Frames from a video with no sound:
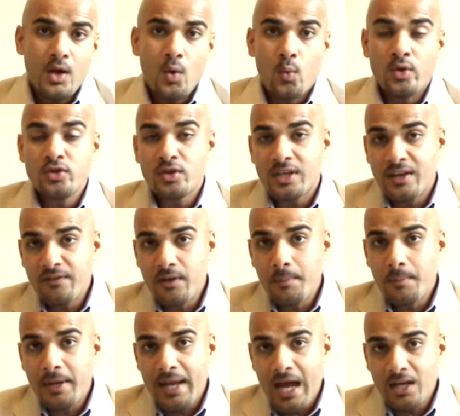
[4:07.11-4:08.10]
When you give
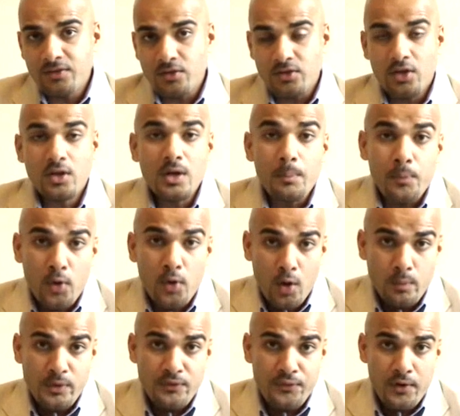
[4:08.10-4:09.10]
them an answer, they're going to
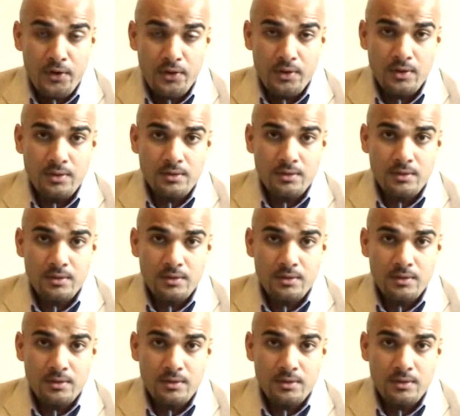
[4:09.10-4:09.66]
probe you further,